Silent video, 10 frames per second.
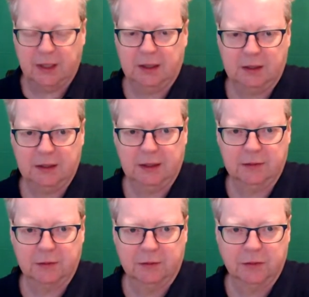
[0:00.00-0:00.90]
Uh,
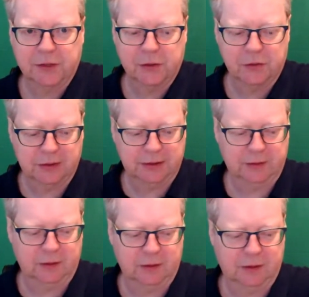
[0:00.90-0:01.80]
they've got four children.
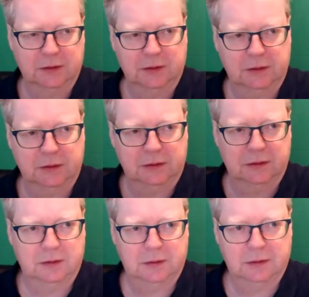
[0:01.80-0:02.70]
They've got
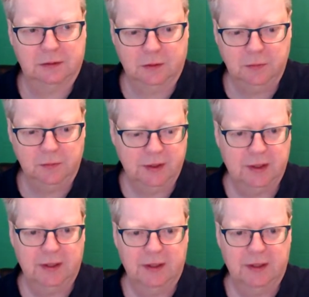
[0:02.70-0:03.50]
uh, oh,